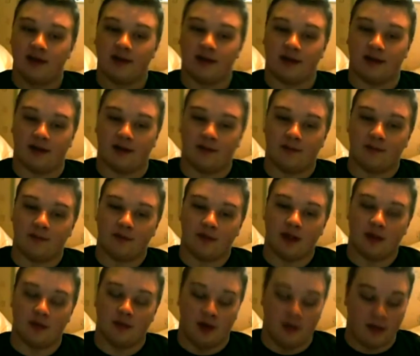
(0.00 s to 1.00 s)

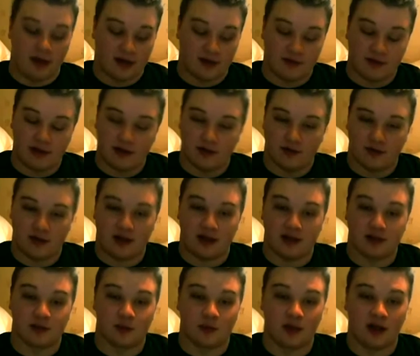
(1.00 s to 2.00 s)
and make a video of that,
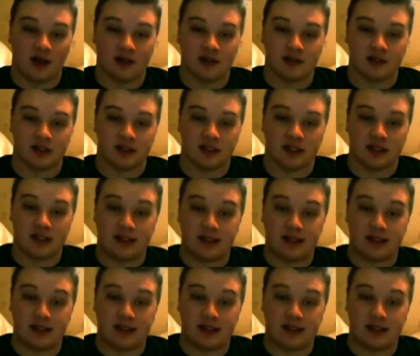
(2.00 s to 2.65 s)
as well as